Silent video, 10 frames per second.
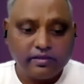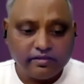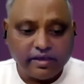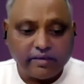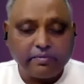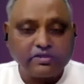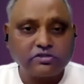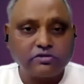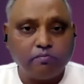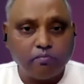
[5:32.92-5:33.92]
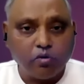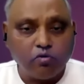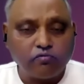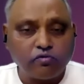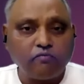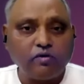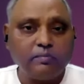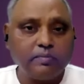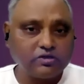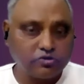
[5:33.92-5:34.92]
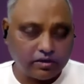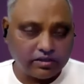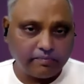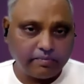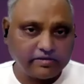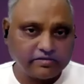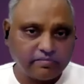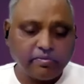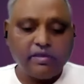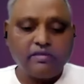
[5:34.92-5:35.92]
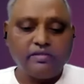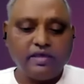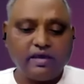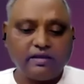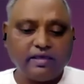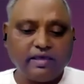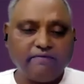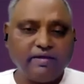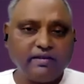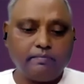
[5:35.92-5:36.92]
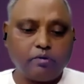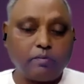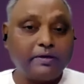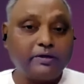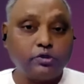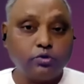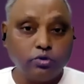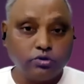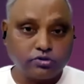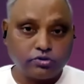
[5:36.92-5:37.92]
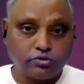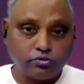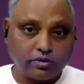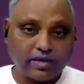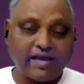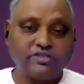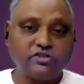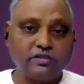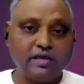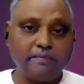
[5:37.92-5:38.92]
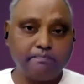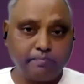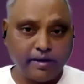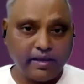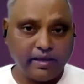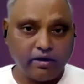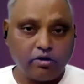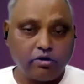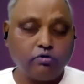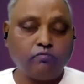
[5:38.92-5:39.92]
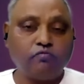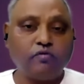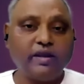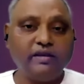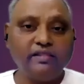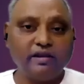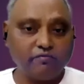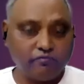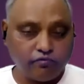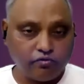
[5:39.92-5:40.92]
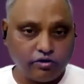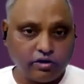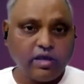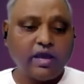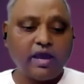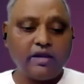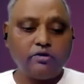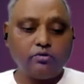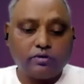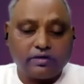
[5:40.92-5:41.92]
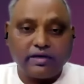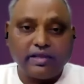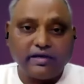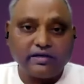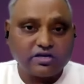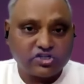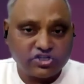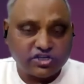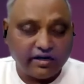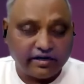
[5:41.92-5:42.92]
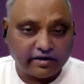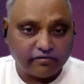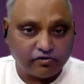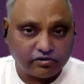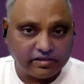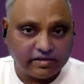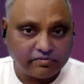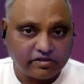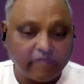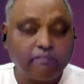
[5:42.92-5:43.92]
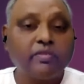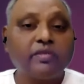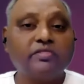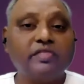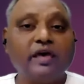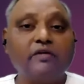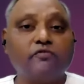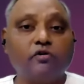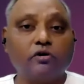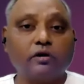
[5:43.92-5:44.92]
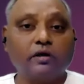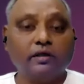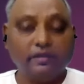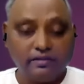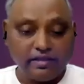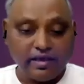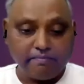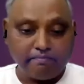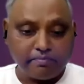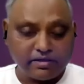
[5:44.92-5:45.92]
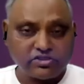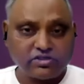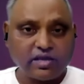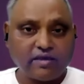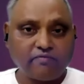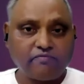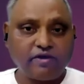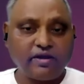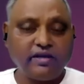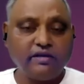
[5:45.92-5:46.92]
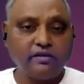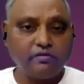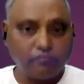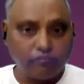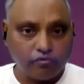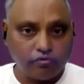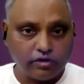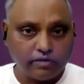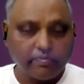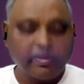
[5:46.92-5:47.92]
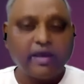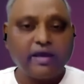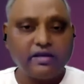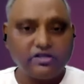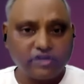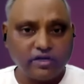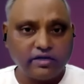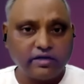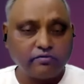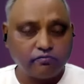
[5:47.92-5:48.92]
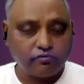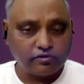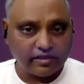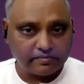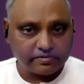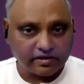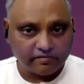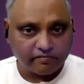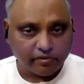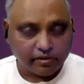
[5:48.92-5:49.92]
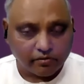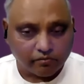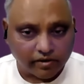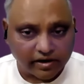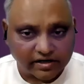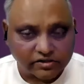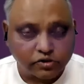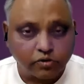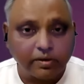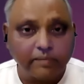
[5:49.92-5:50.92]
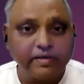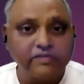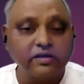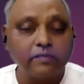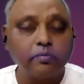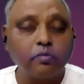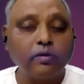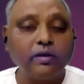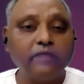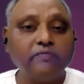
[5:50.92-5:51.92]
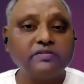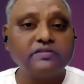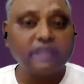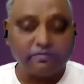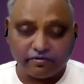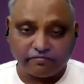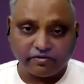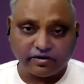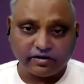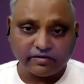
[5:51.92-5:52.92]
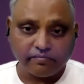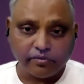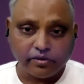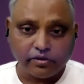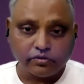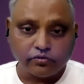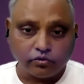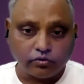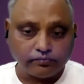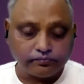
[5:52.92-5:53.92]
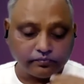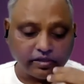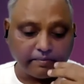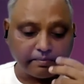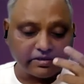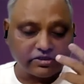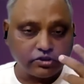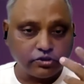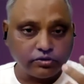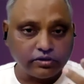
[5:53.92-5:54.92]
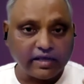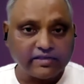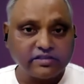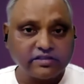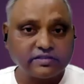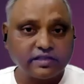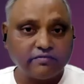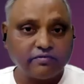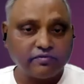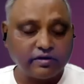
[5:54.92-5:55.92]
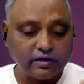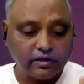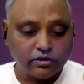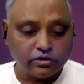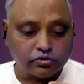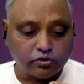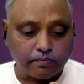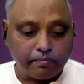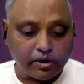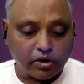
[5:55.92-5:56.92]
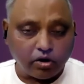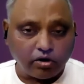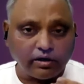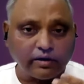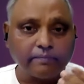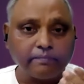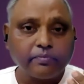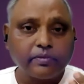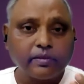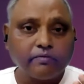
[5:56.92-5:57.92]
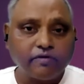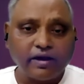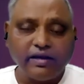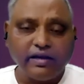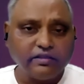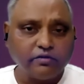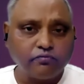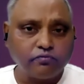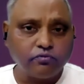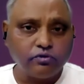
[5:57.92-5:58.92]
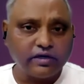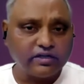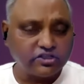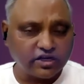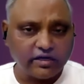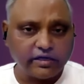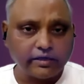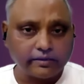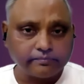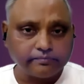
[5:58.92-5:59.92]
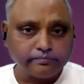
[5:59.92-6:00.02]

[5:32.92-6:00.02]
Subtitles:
they must move from one place to other place. They are given proper tools to catch their prey or to find their food and to create shelter for themselves. Therefore they must find the food and shelter for themselves, whereas human beings are provided with self-effort, so they must utilize their self-effort. So beyond finding the food and shelter,